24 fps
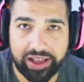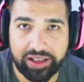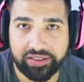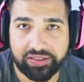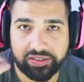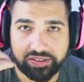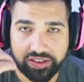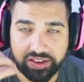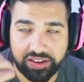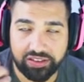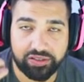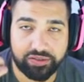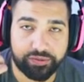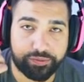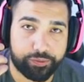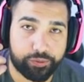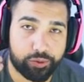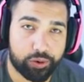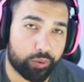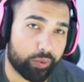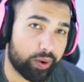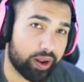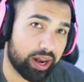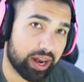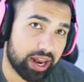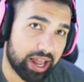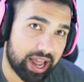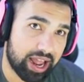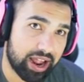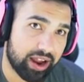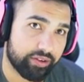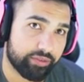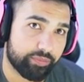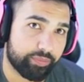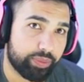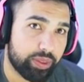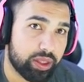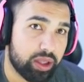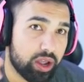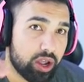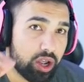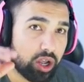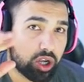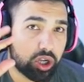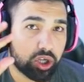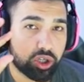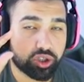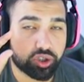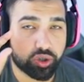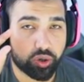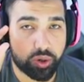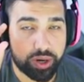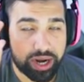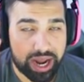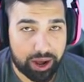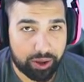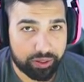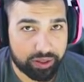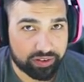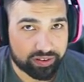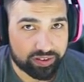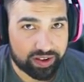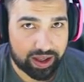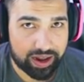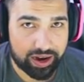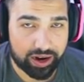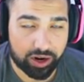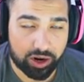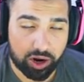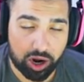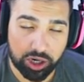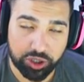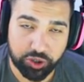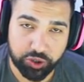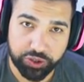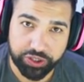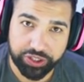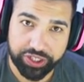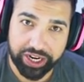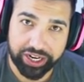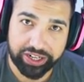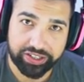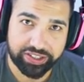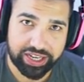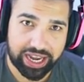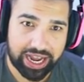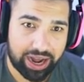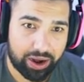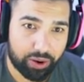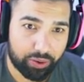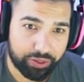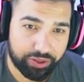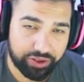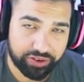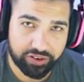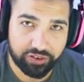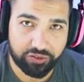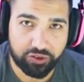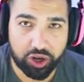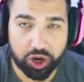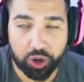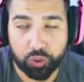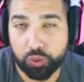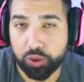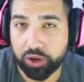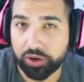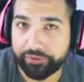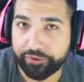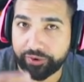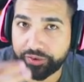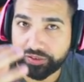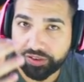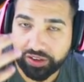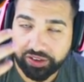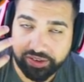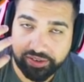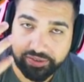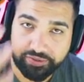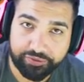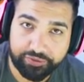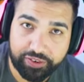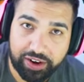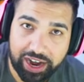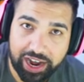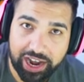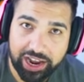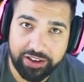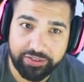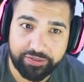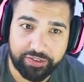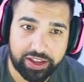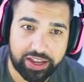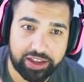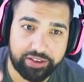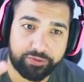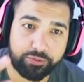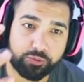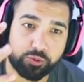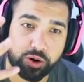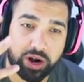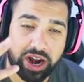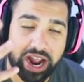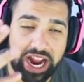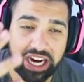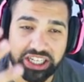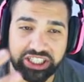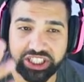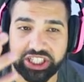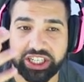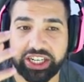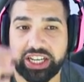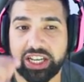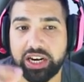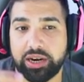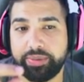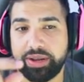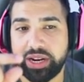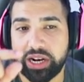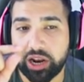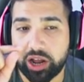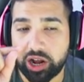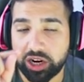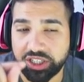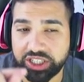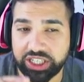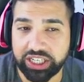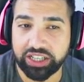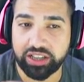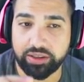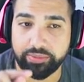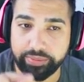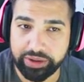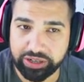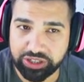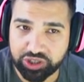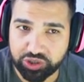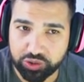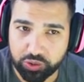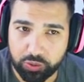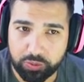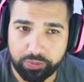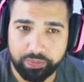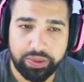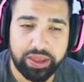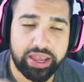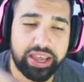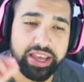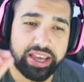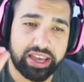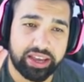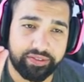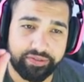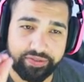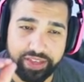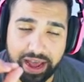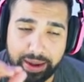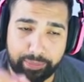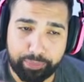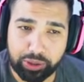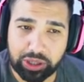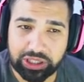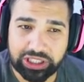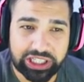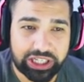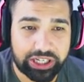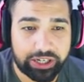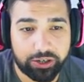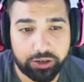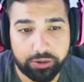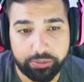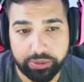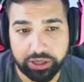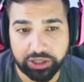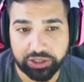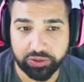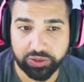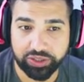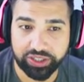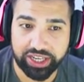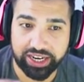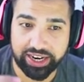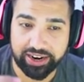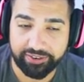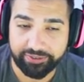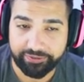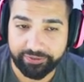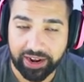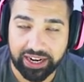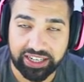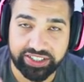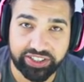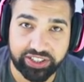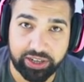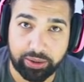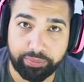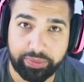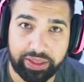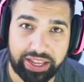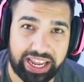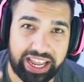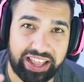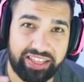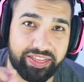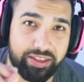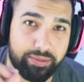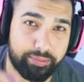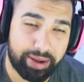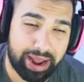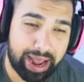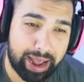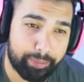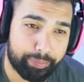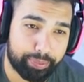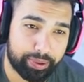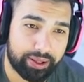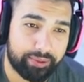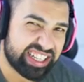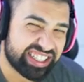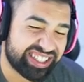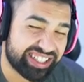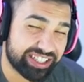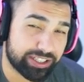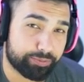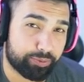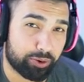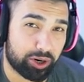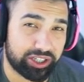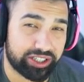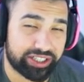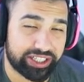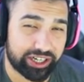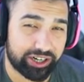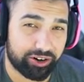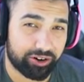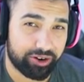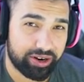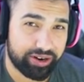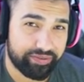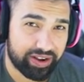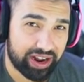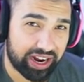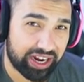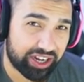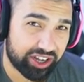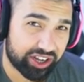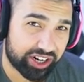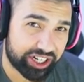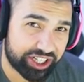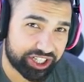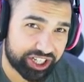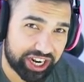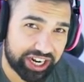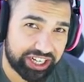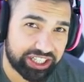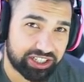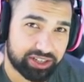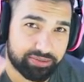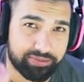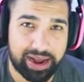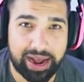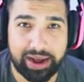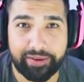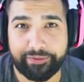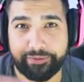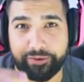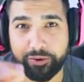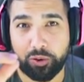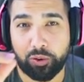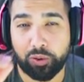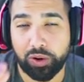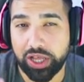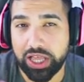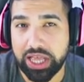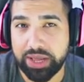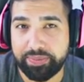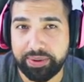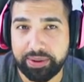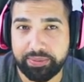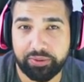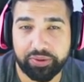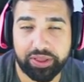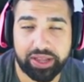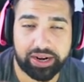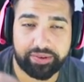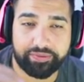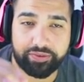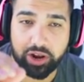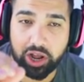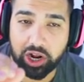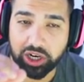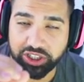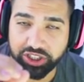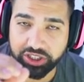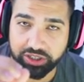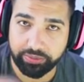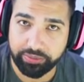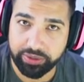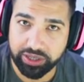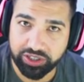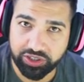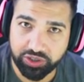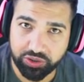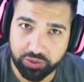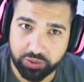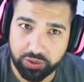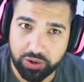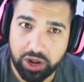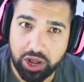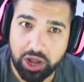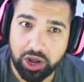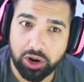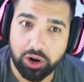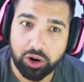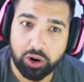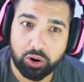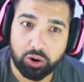as season 4 went live. So now this kind of contradicts how this is going to work for season 5. If we're actually going to be launching the missile, if that particular missile is going to affect something in the map, is this particular event going to change the map for only the people that have launched the missile?